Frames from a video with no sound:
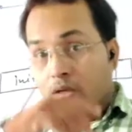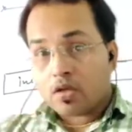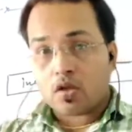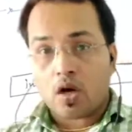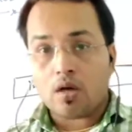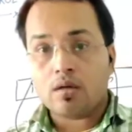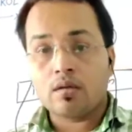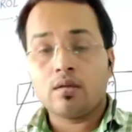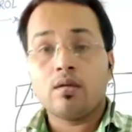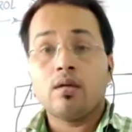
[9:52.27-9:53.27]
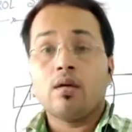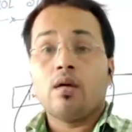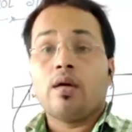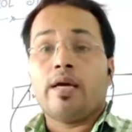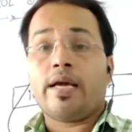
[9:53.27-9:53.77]
So
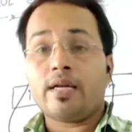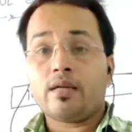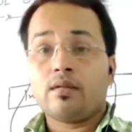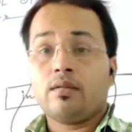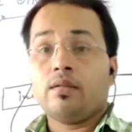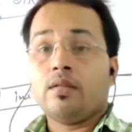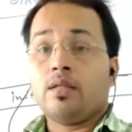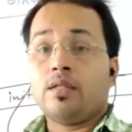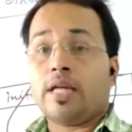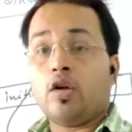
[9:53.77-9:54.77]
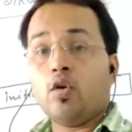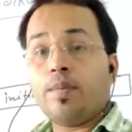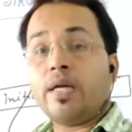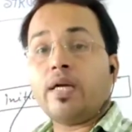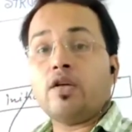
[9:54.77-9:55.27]
here the
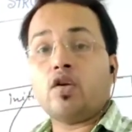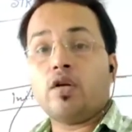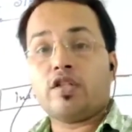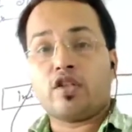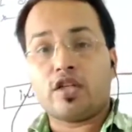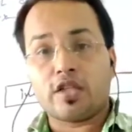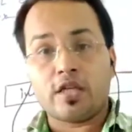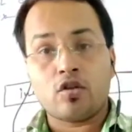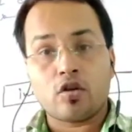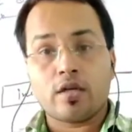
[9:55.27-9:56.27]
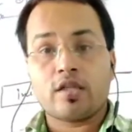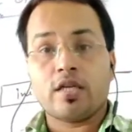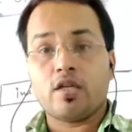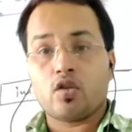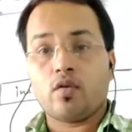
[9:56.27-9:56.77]
looping control structure
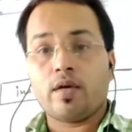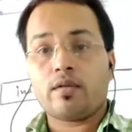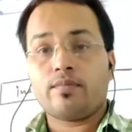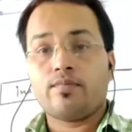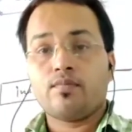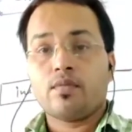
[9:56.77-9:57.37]
introduction is over.